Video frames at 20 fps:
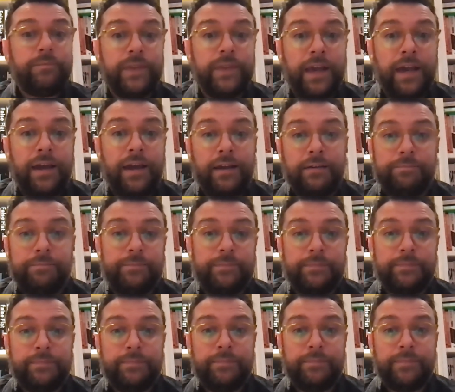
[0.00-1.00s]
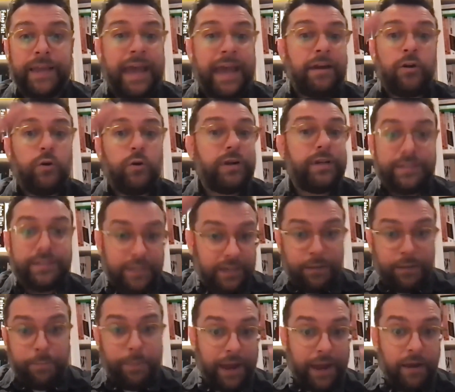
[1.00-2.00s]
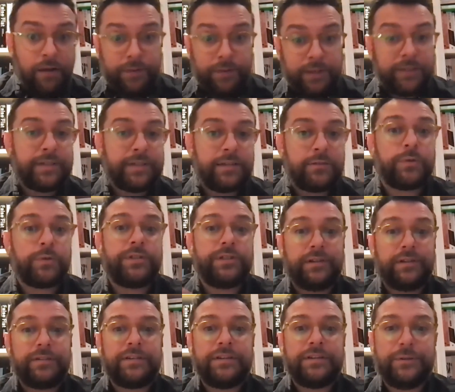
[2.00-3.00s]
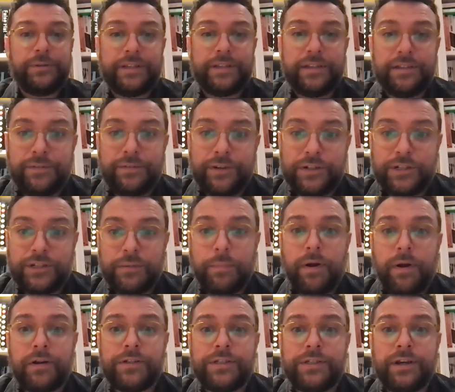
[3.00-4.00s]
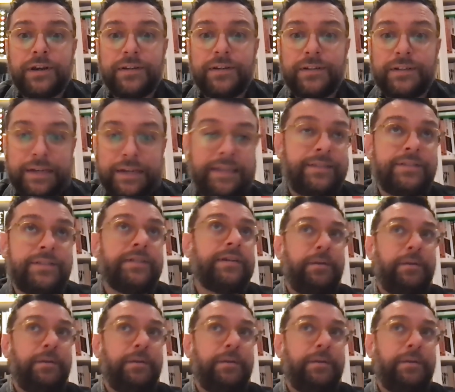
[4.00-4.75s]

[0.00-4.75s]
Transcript: Uh, categories to compare because that's what you're doing the diverging bar chart is to